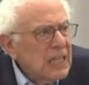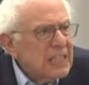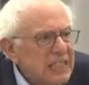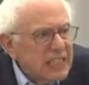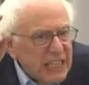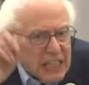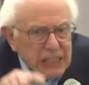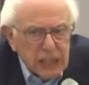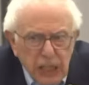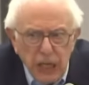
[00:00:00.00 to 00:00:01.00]

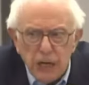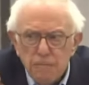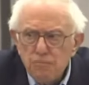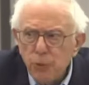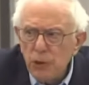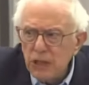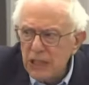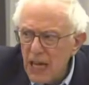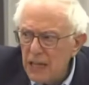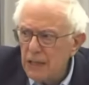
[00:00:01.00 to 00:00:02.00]

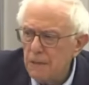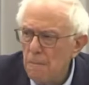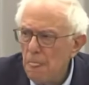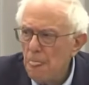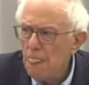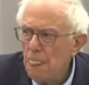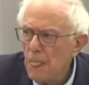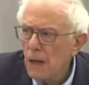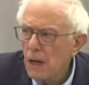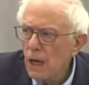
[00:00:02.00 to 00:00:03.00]
60%
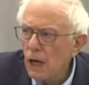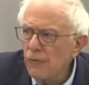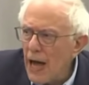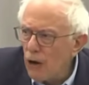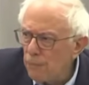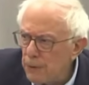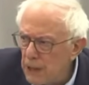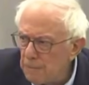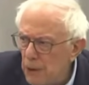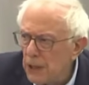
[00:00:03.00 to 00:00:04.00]
of our
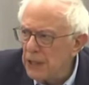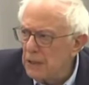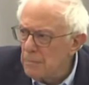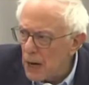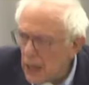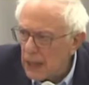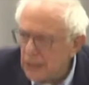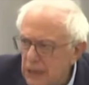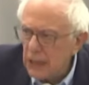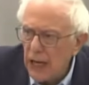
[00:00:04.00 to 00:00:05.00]
people in America
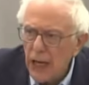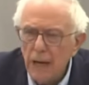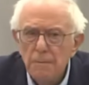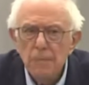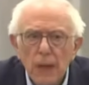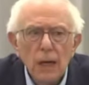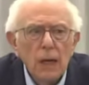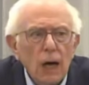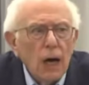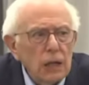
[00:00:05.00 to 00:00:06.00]
today
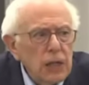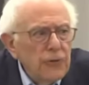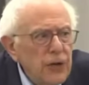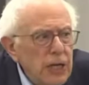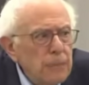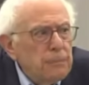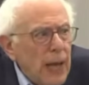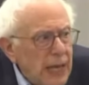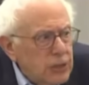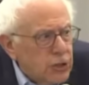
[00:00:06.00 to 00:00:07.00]
are living
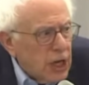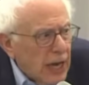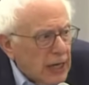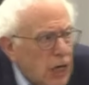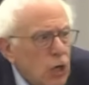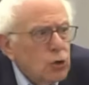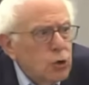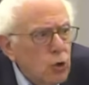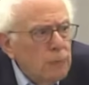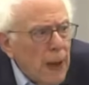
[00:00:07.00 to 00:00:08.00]
paycheck
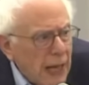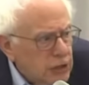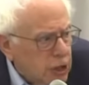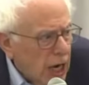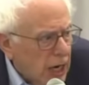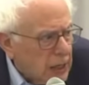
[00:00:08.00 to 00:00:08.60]
to paycheck.